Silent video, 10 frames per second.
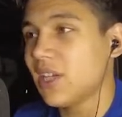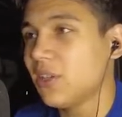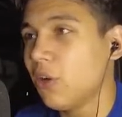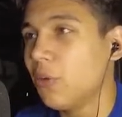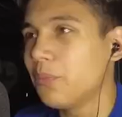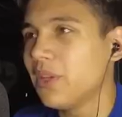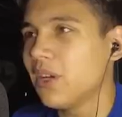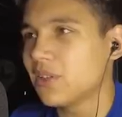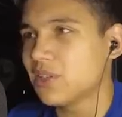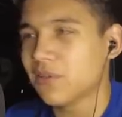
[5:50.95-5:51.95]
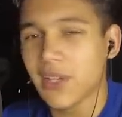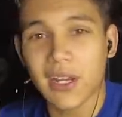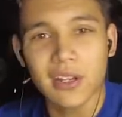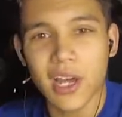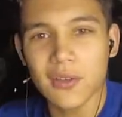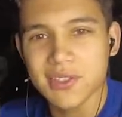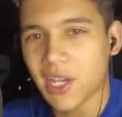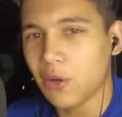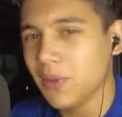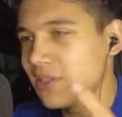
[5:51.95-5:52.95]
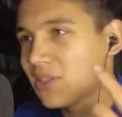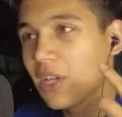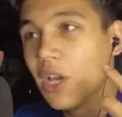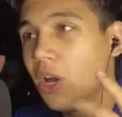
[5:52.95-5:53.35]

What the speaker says: and OMP are stuff like gloves, helmets,